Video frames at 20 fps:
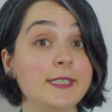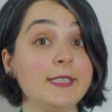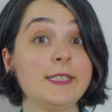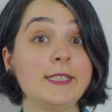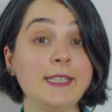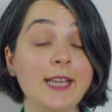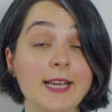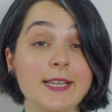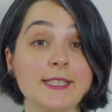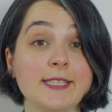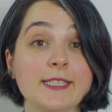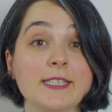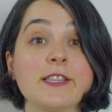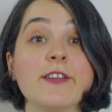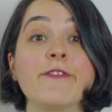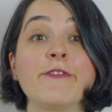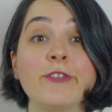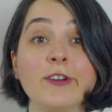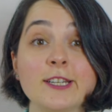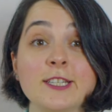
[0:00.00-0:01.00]
Yes,
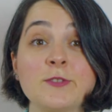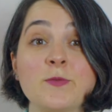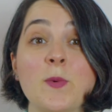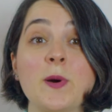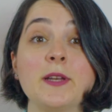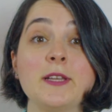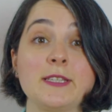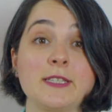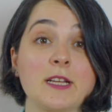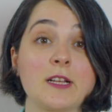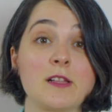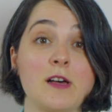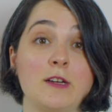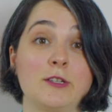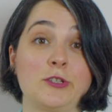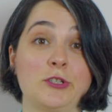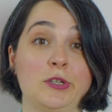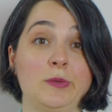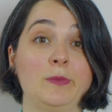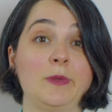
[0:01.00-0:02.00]
the first one is
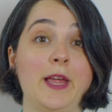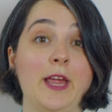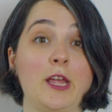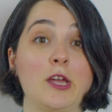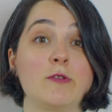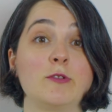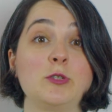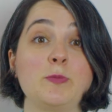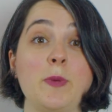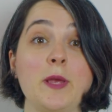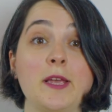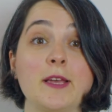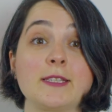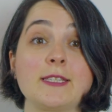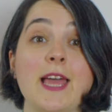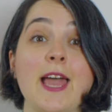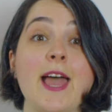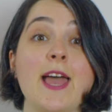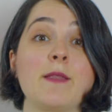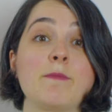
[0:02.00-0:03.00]
classroom language
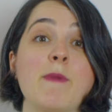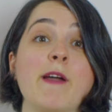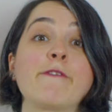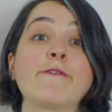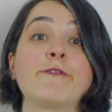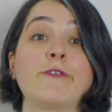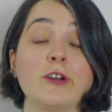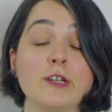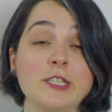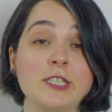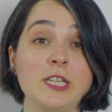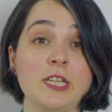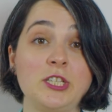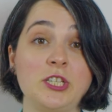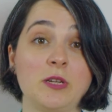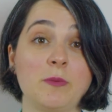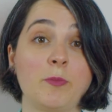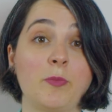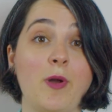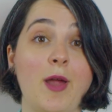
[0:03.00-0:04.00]
because at my first
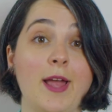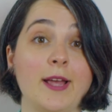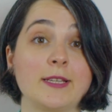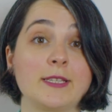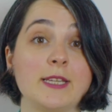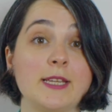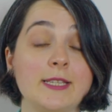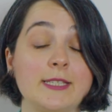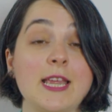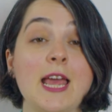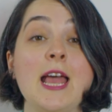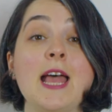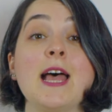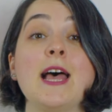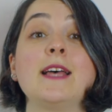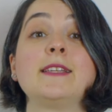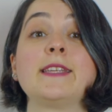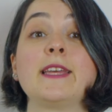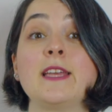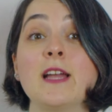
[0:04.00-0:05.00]
teaching practice
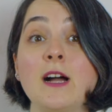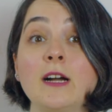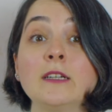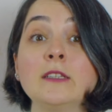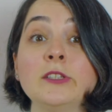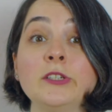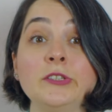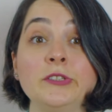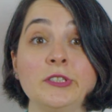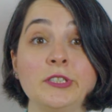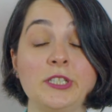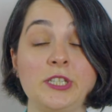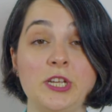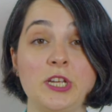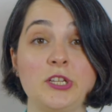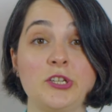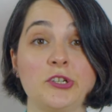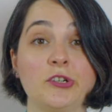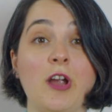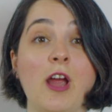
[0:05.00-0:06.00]
as a young learner
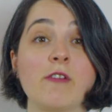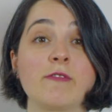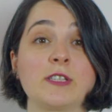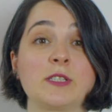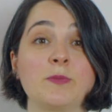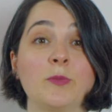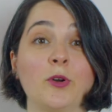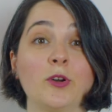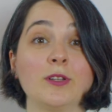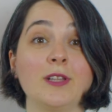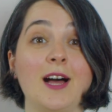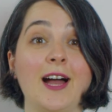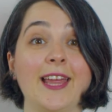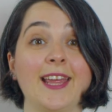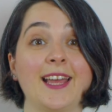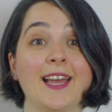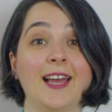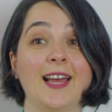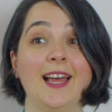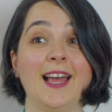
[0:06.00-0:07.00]
teacher, I was more
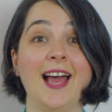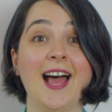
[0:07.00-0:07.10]
like,